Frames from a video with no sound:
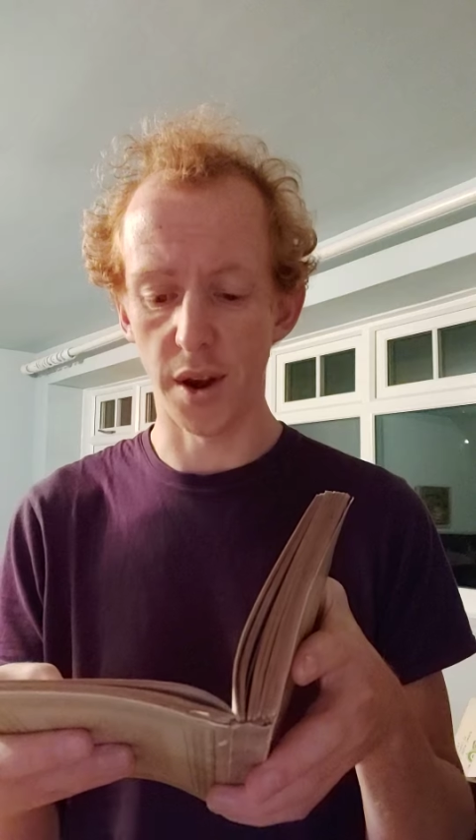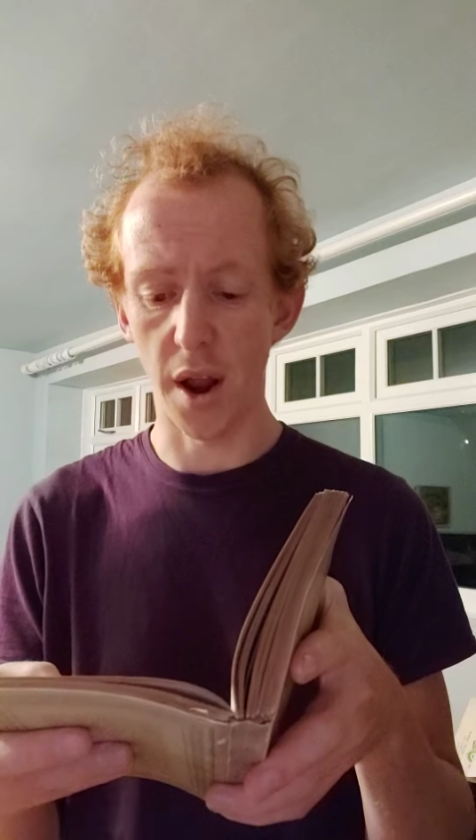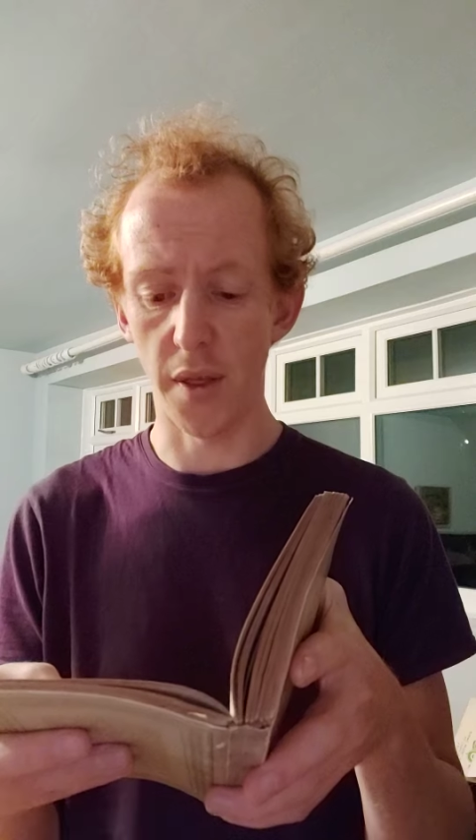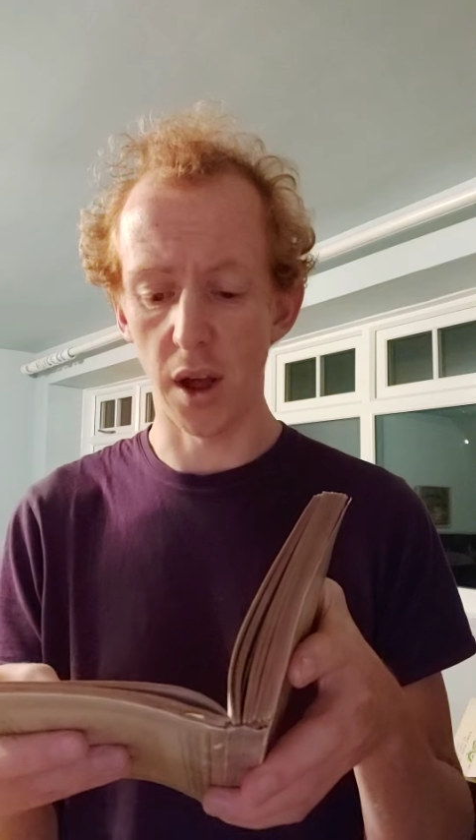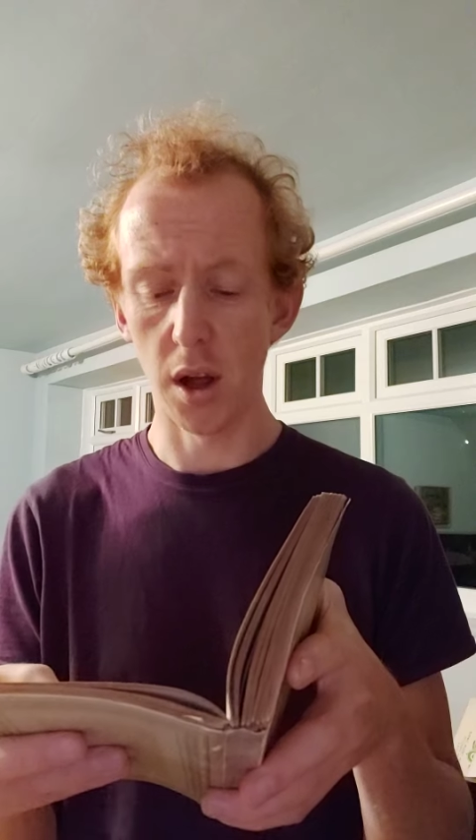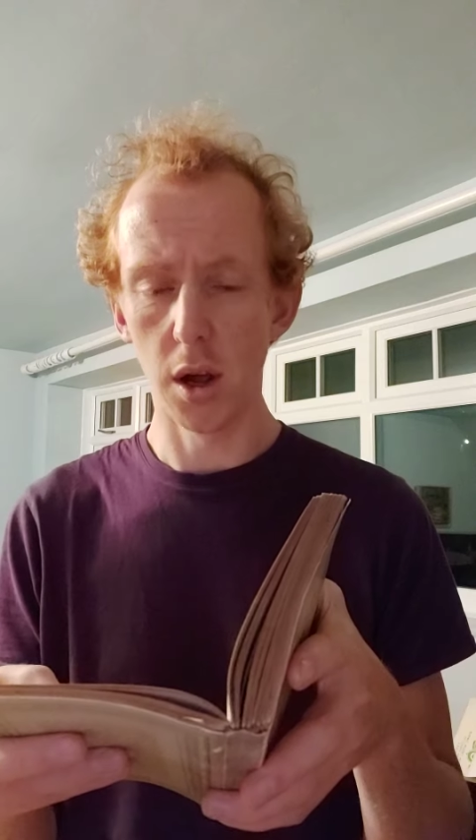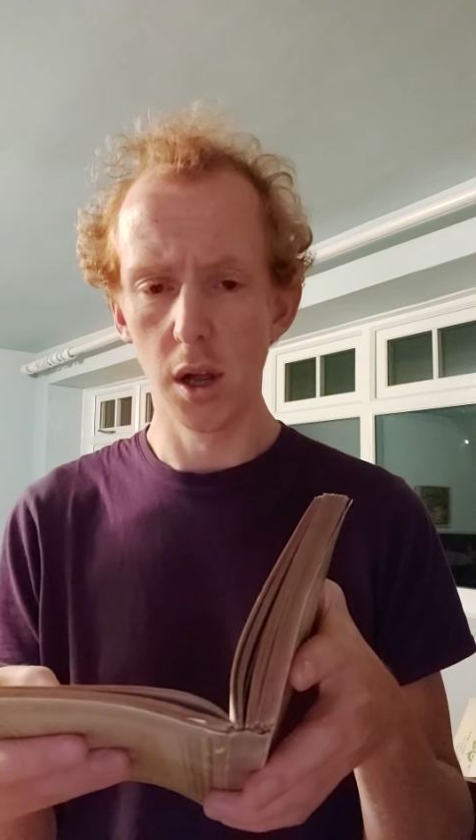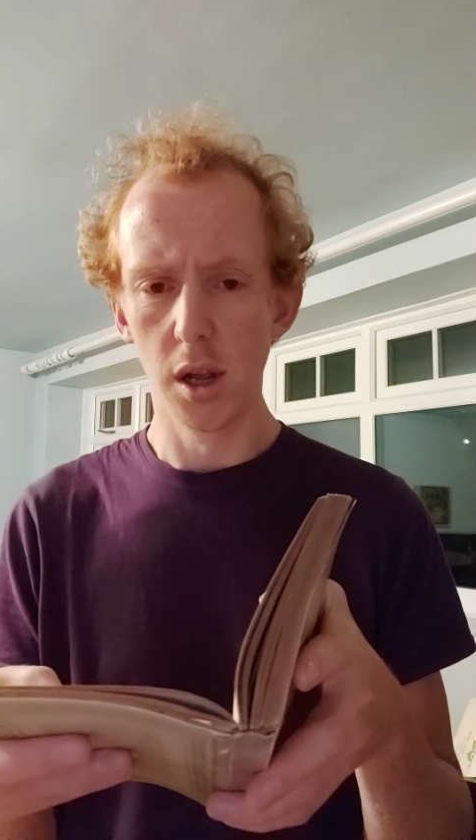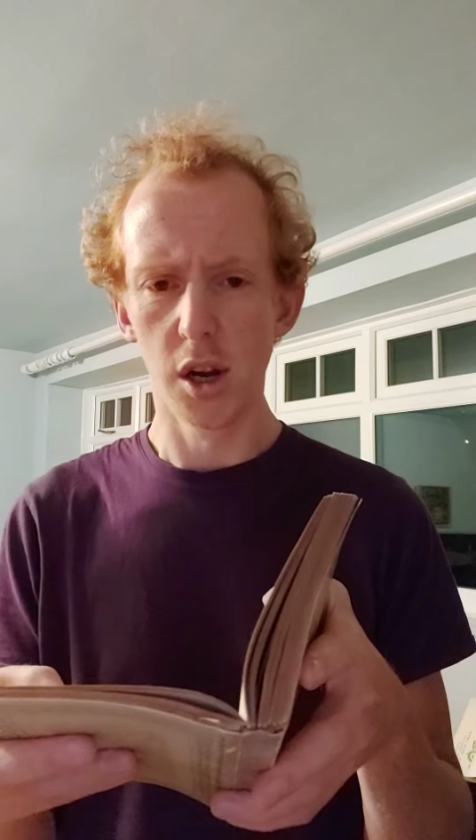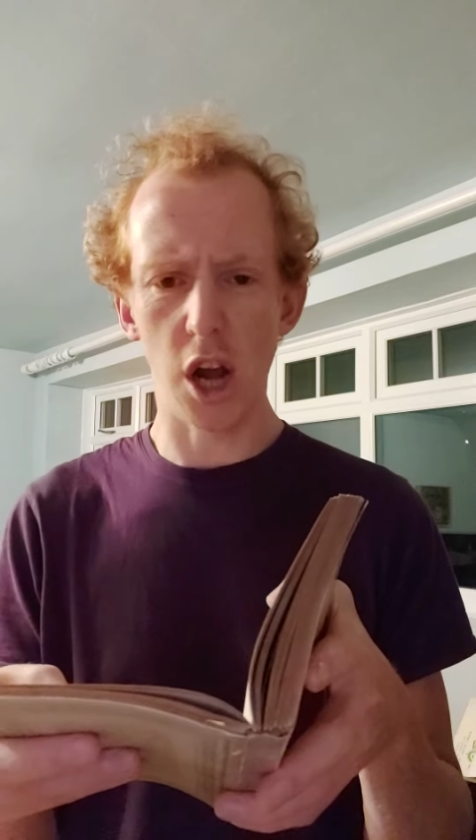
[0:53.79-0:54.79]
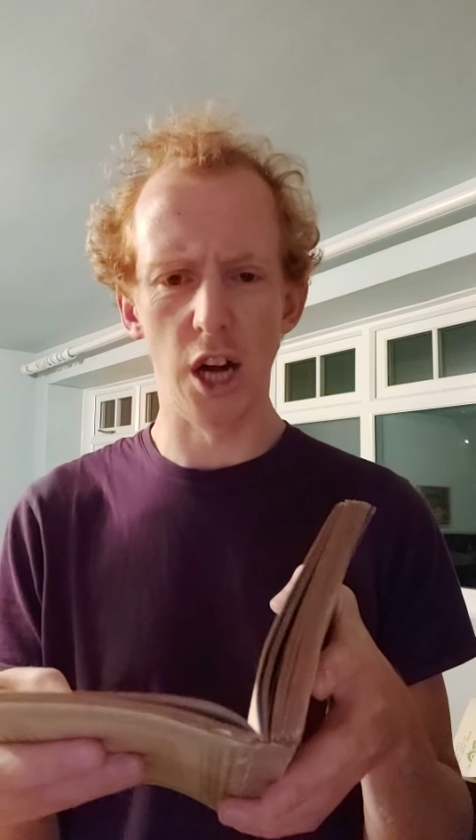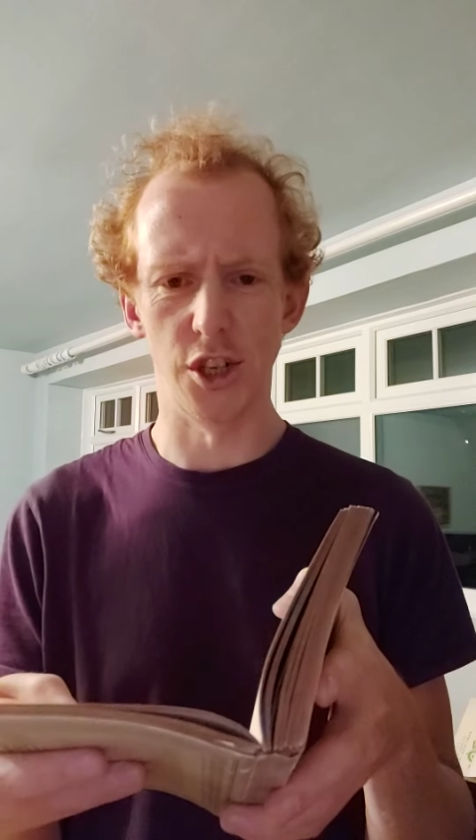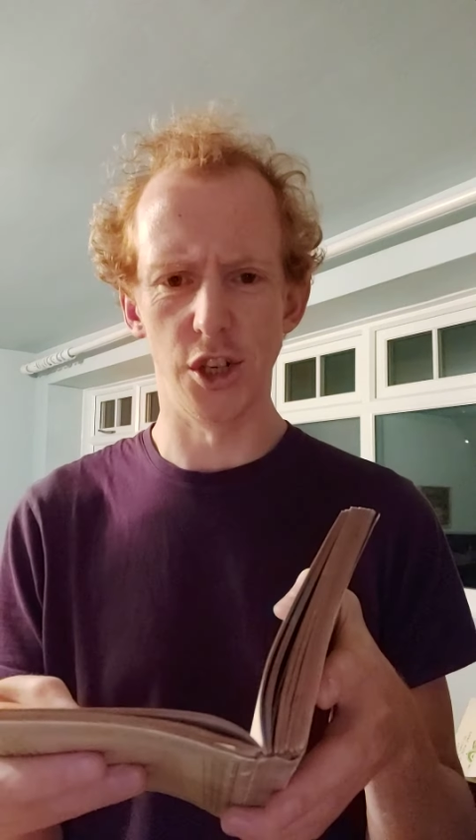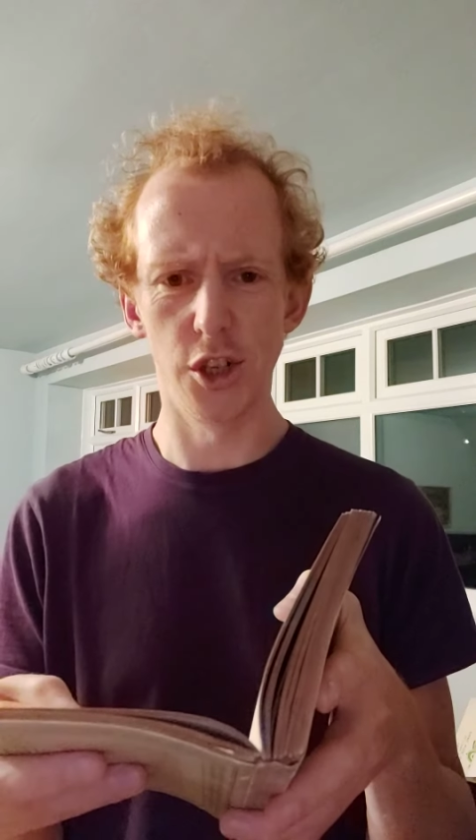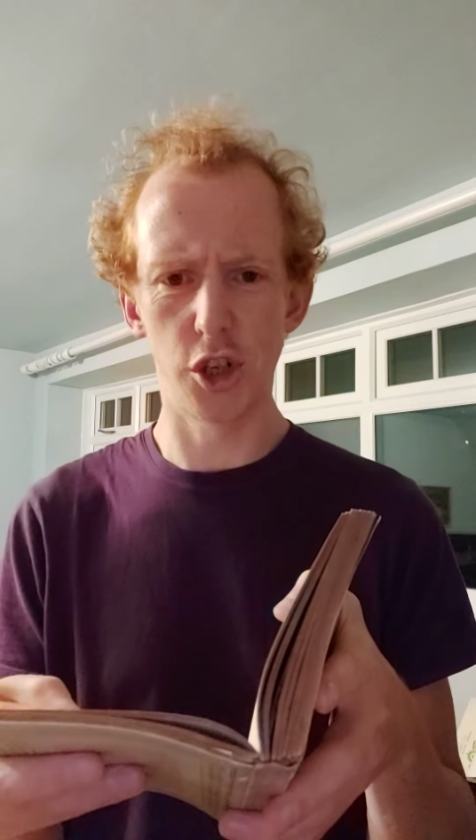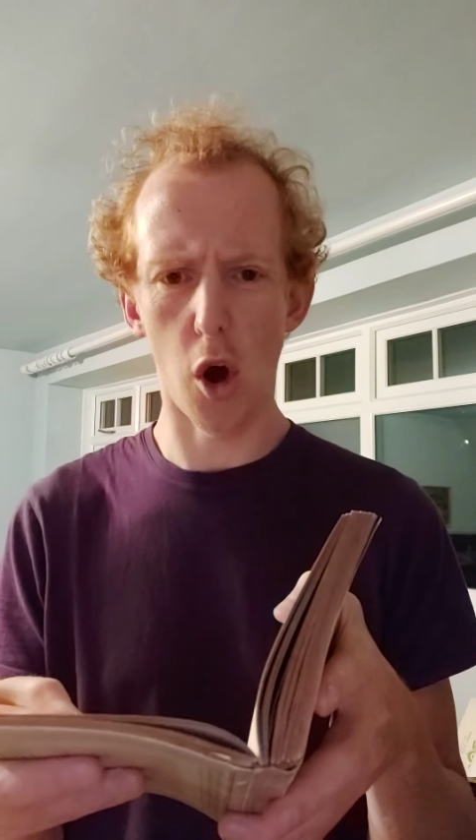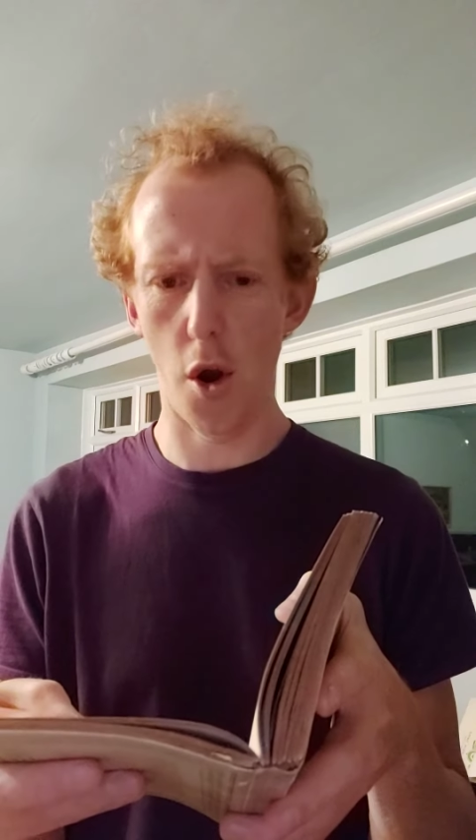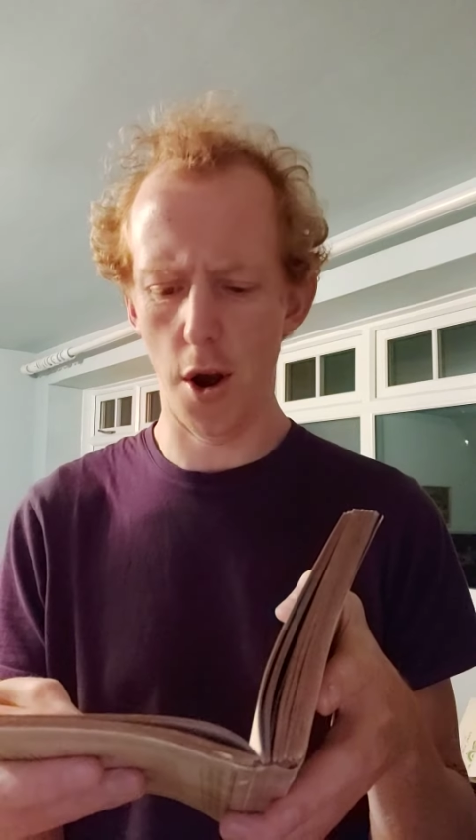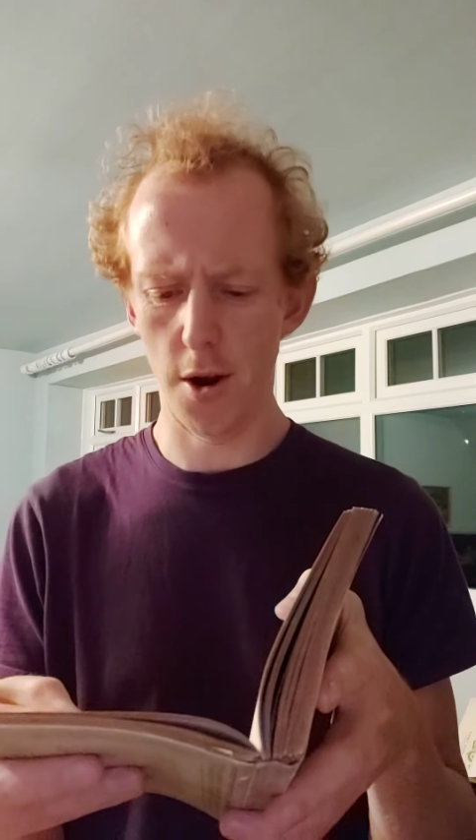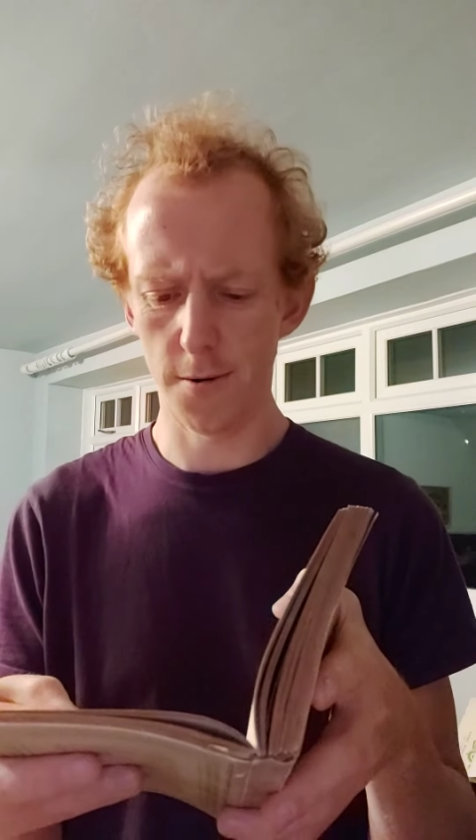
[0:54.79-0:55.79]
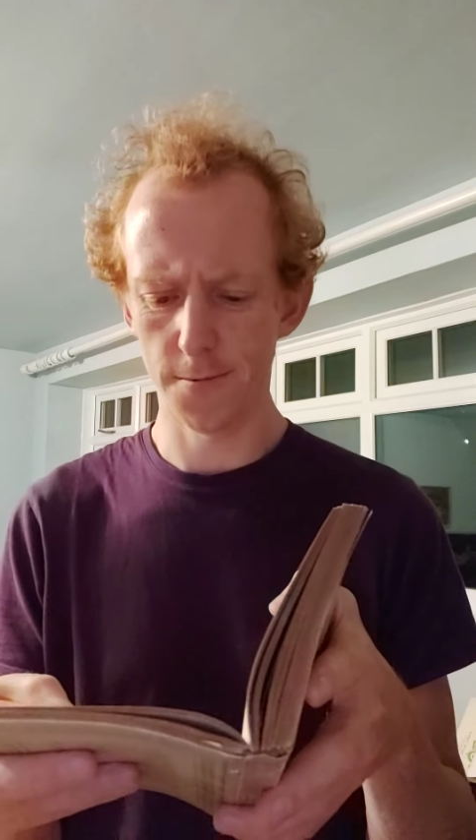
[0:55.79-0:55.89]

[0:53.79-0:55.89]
another, cousin John!